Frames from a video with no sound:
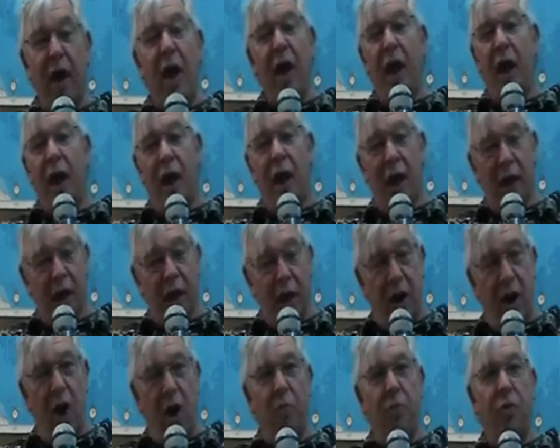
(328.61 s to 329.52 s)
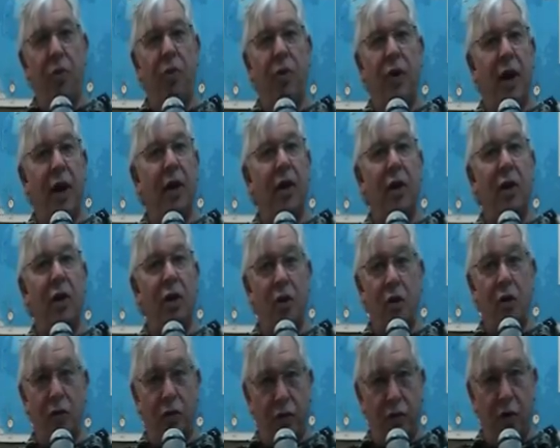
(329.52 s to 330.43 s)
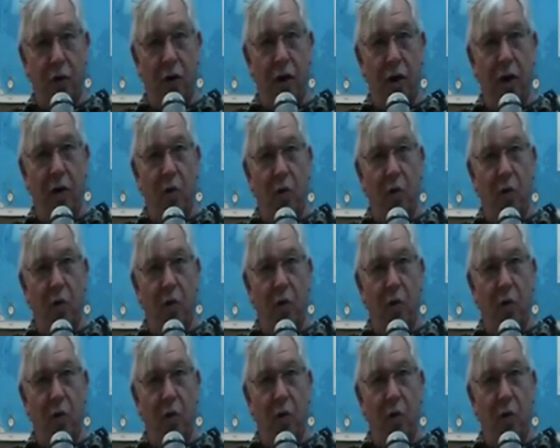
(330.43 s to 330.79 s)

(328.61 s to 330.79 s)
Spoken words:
and I can help you get you started